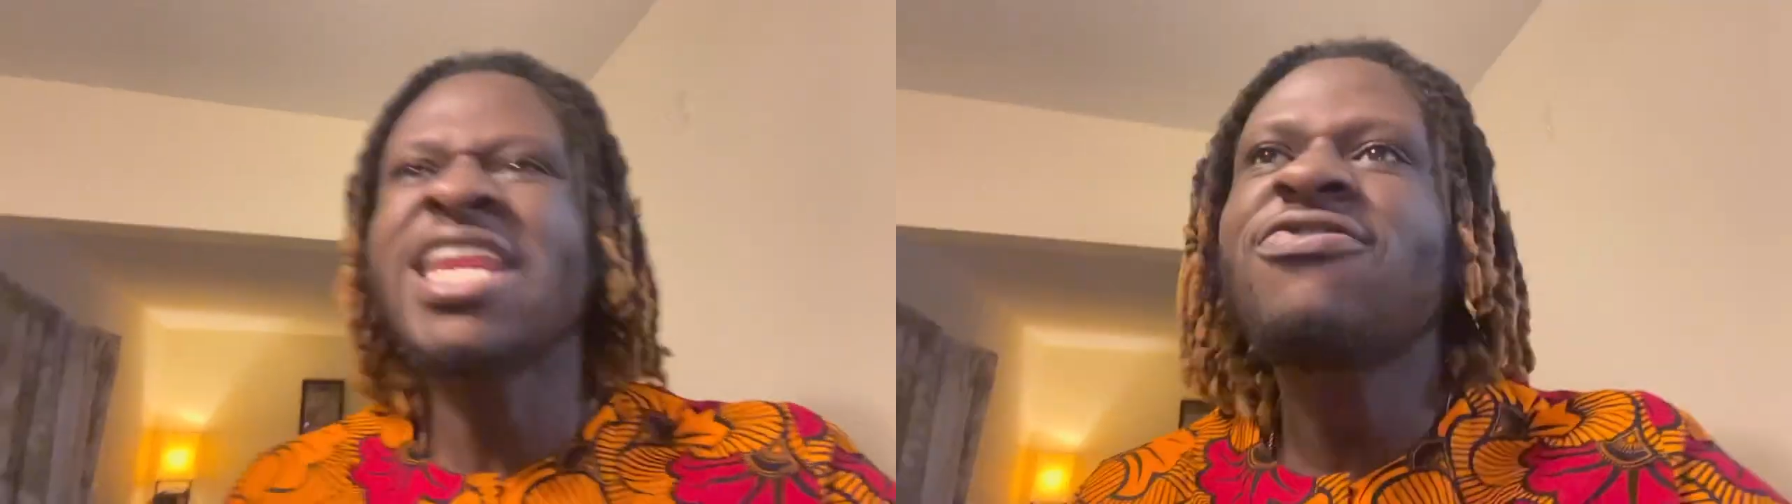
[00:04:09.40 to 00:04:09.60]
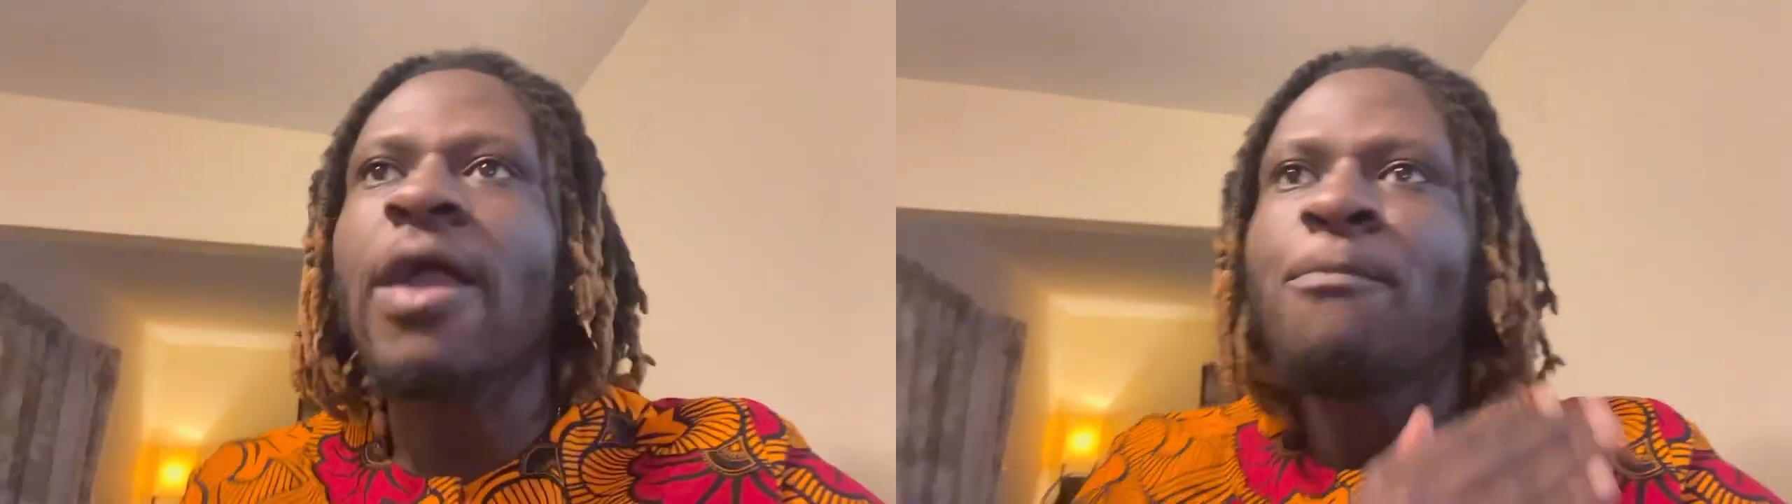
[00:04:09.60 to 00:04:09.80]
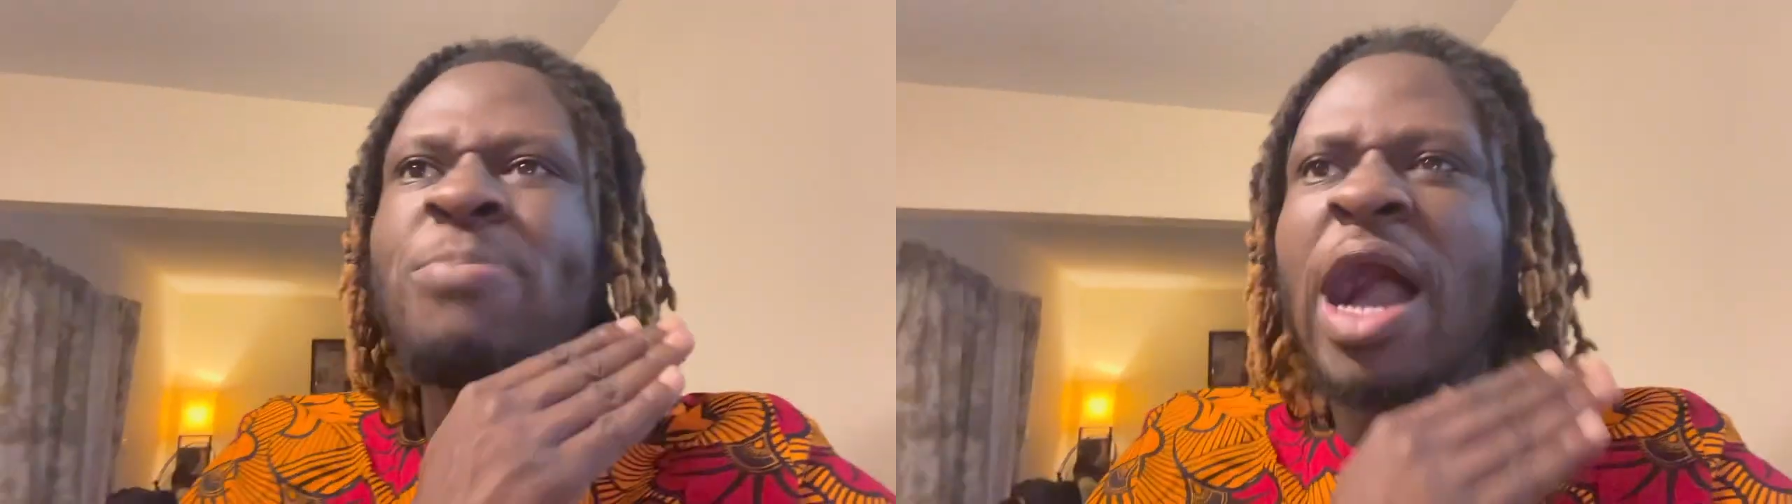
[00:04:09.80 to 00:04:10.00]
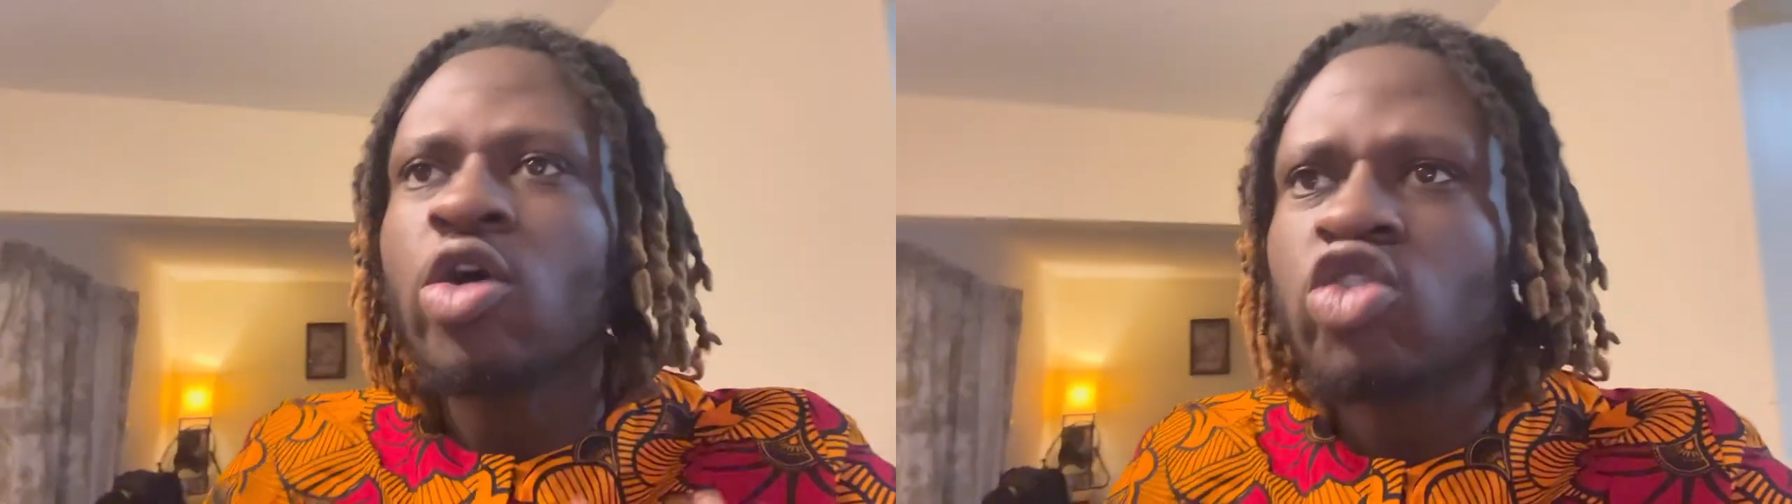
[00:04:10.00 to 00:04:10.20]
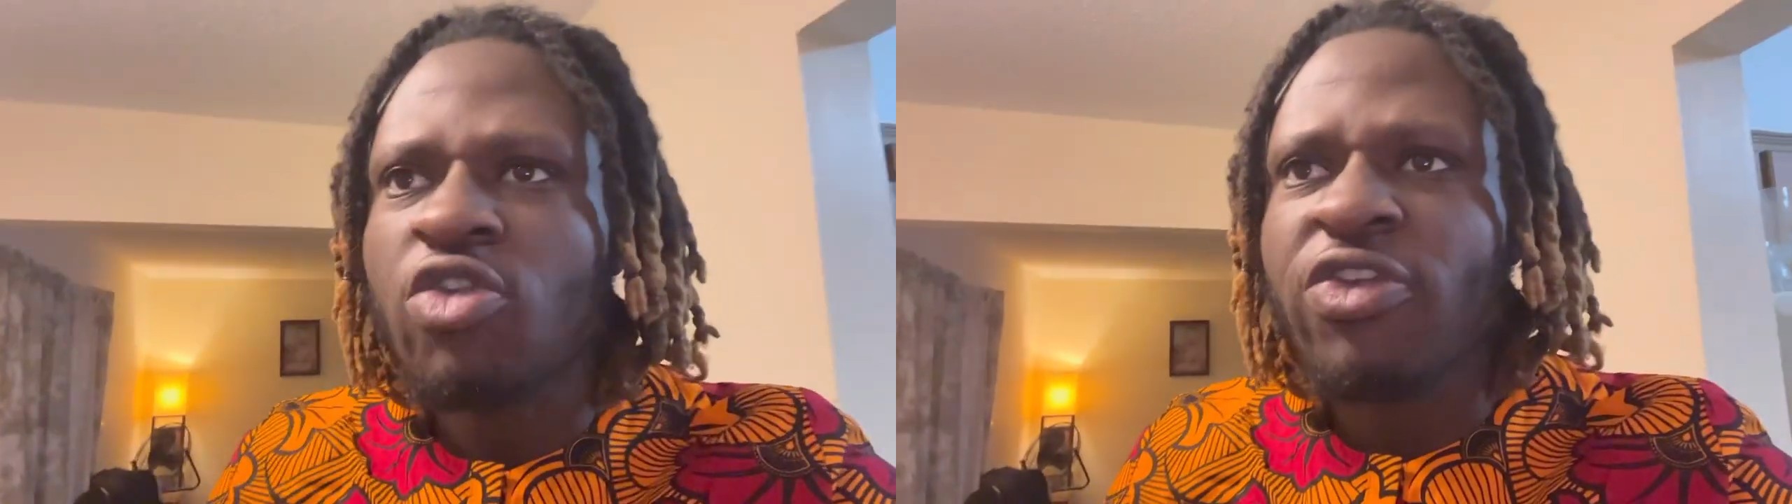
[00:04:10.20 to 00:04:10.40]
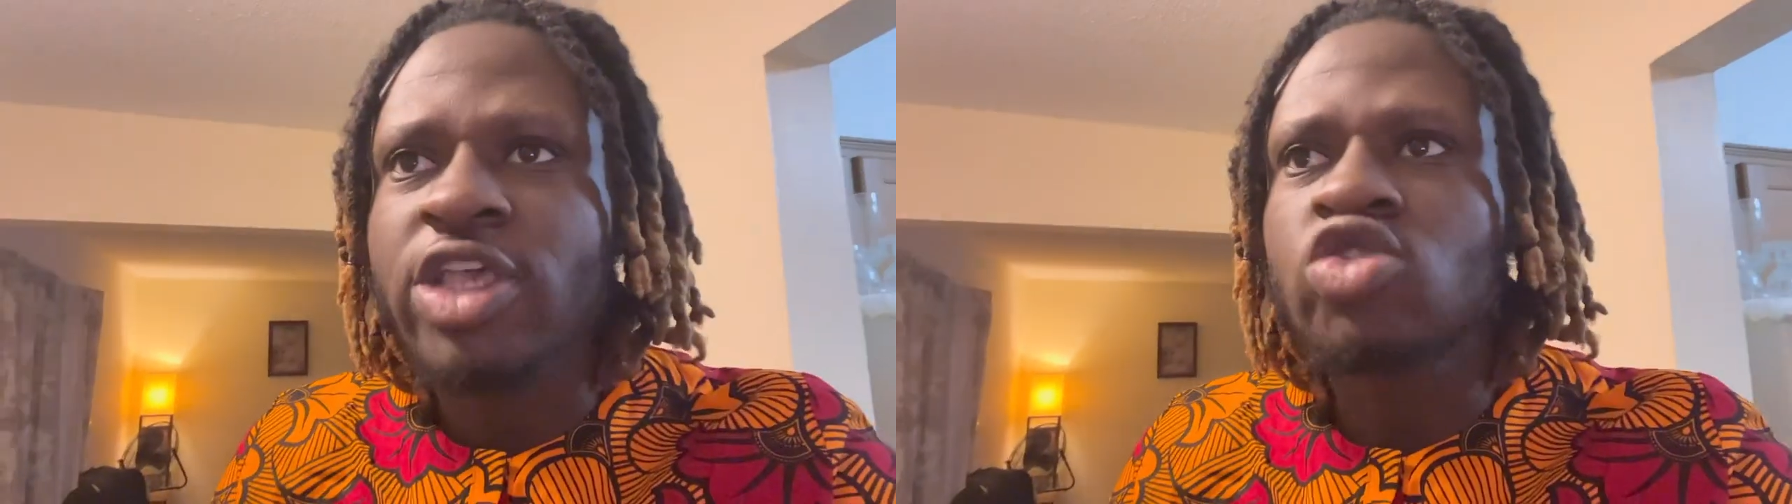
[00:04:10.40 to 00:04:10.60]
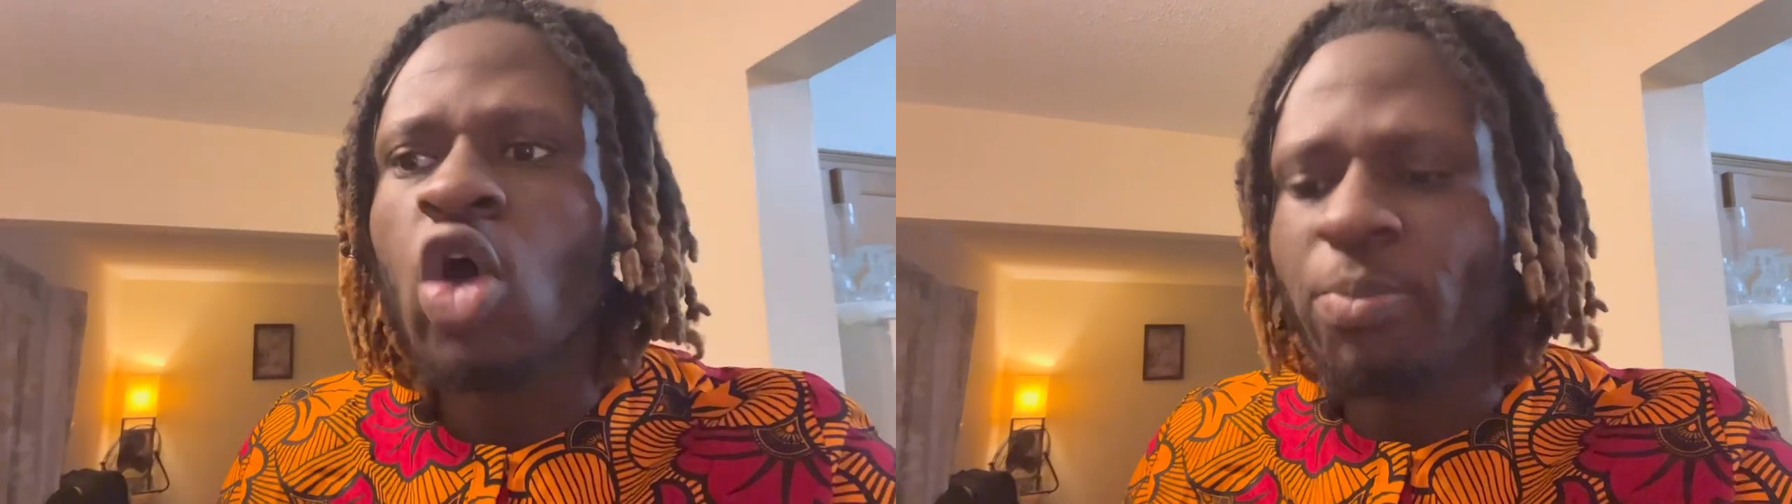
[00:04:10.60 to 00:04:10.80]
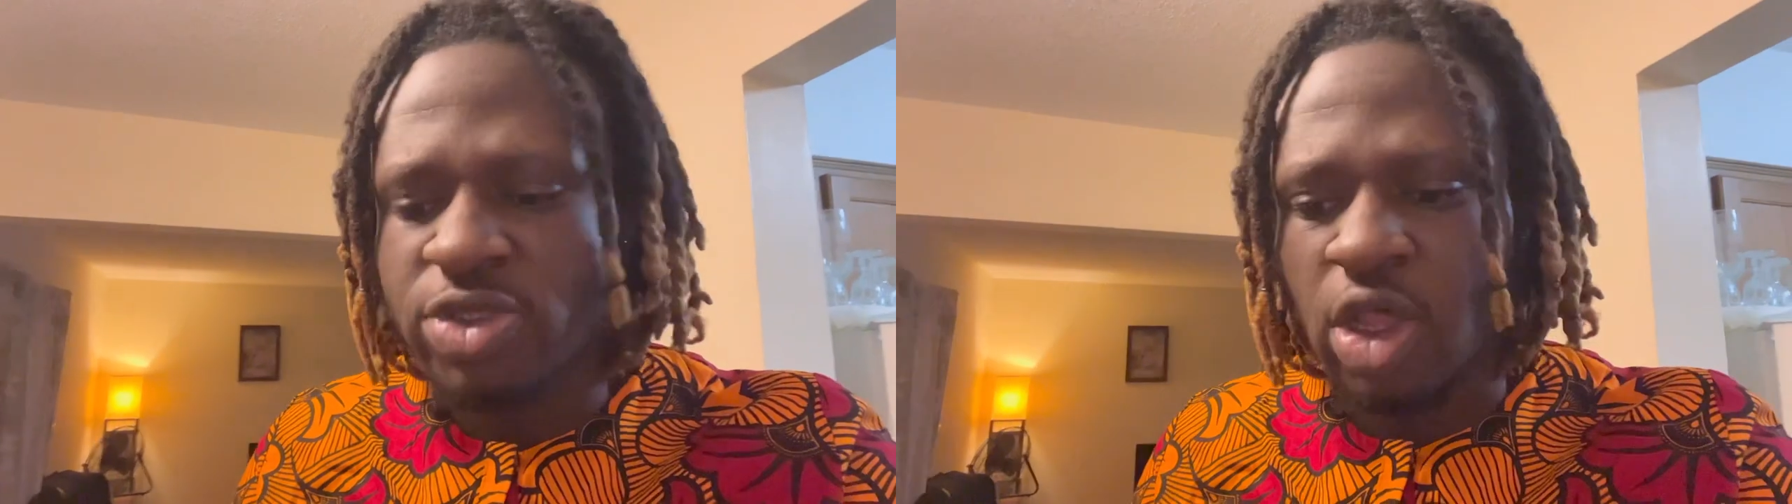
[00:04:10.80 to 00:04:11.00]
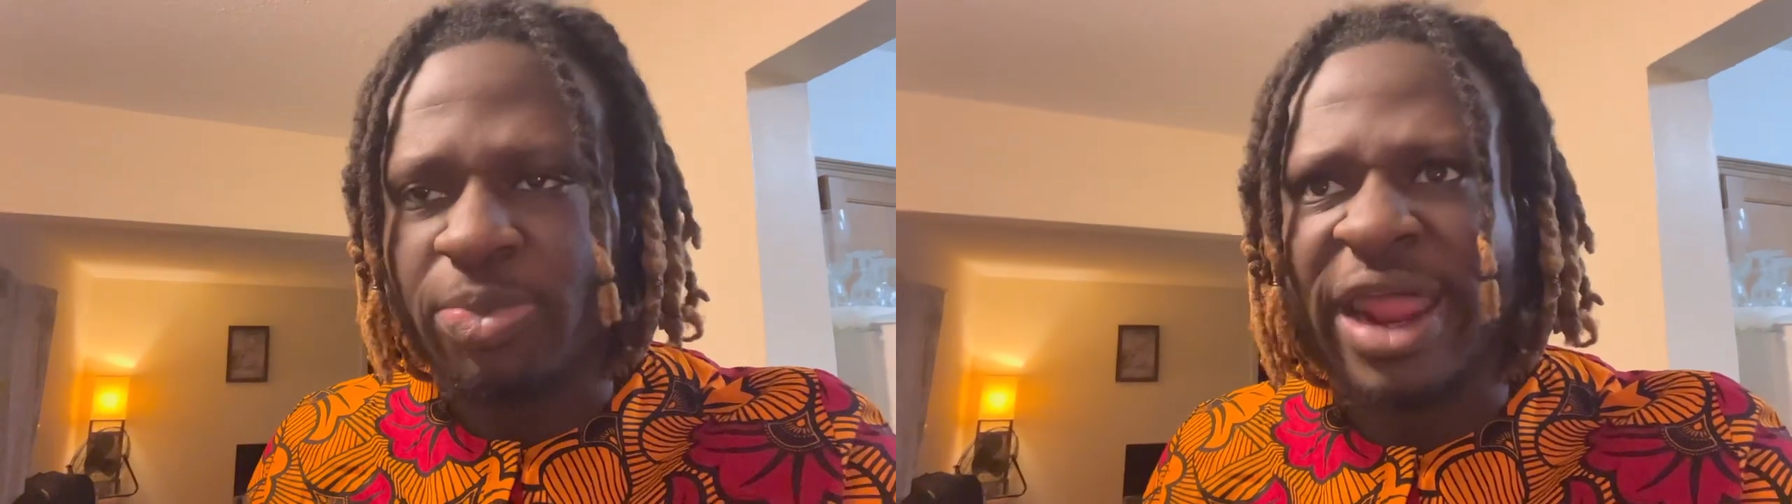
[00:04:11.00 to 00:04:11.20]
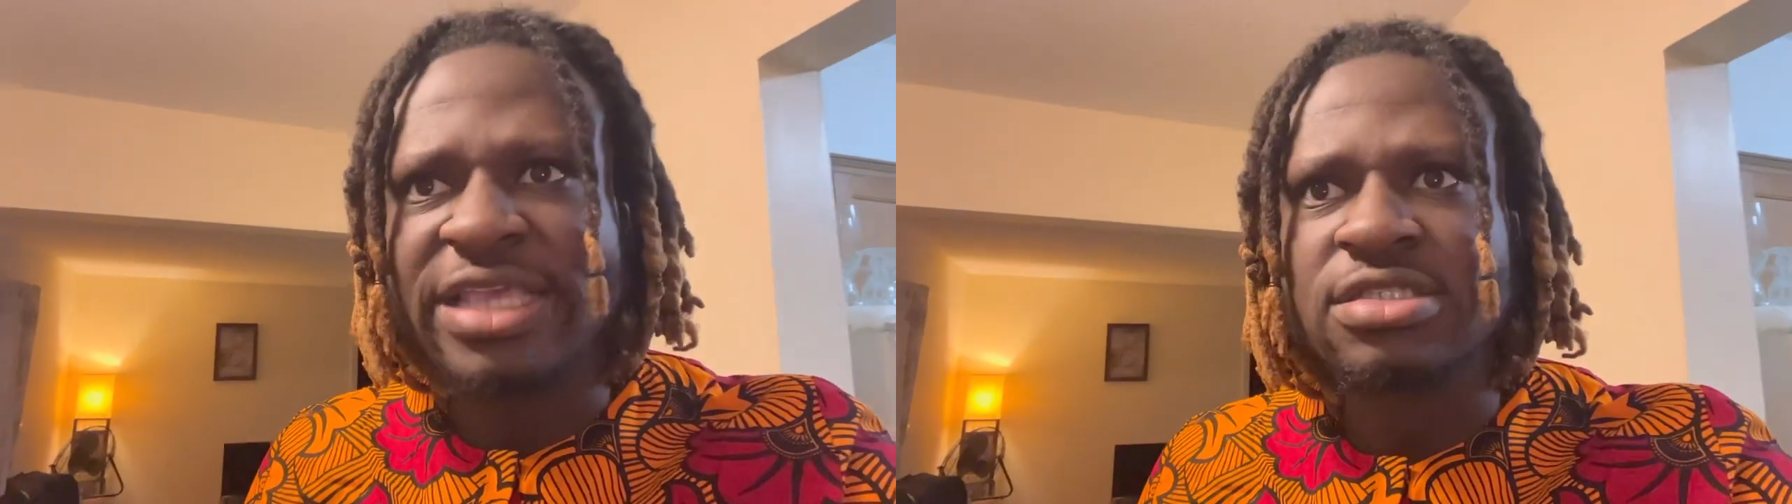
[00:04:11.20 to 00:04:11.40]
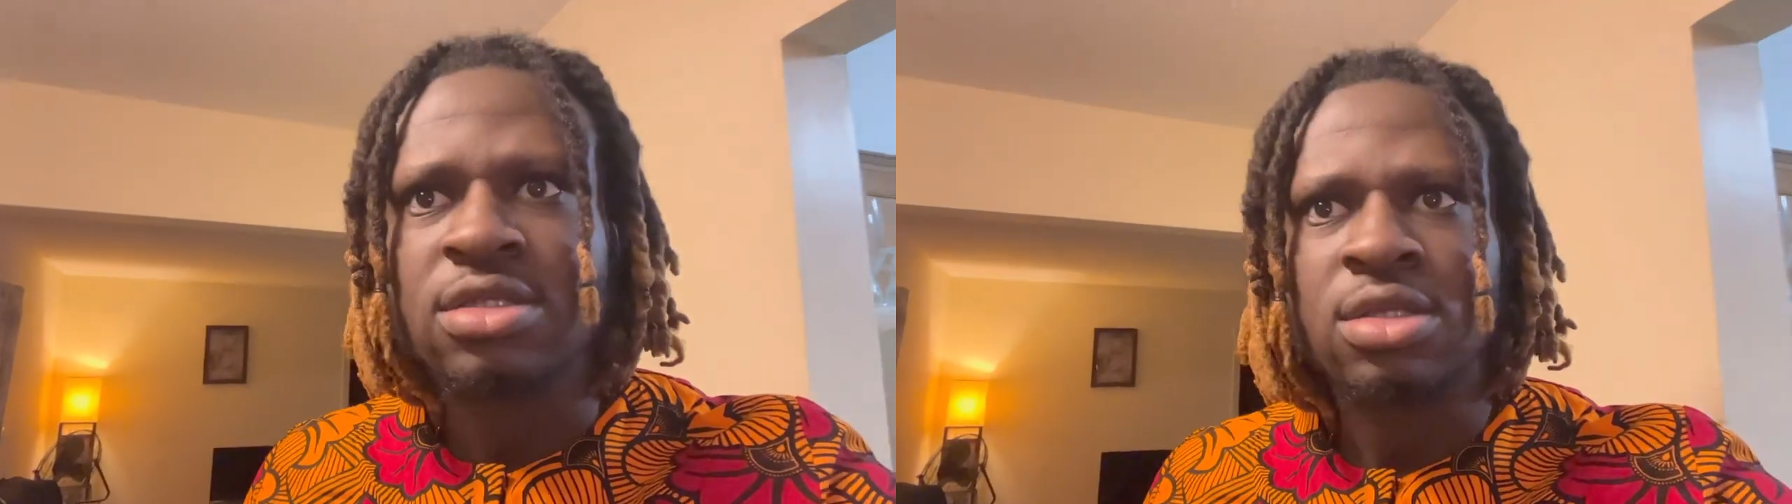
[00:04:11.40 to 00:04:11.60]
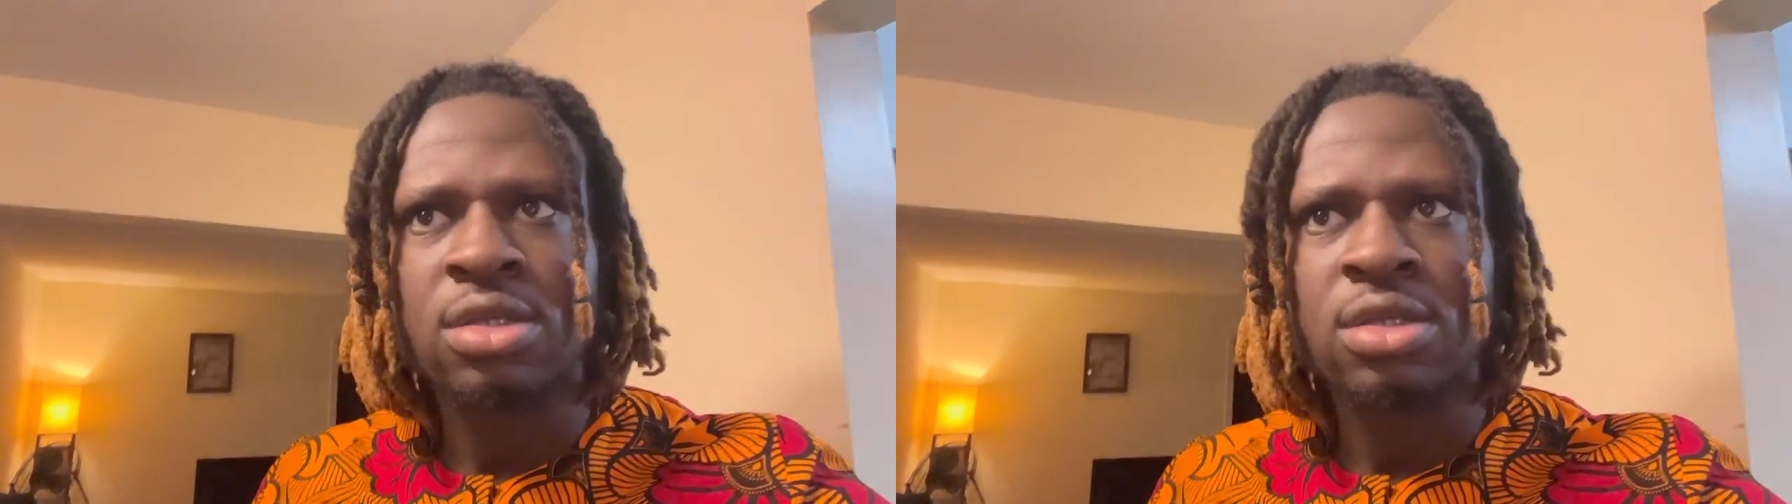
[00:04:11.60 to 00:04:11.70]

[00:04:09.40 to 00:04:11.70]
if I pound your face, don't be surprised.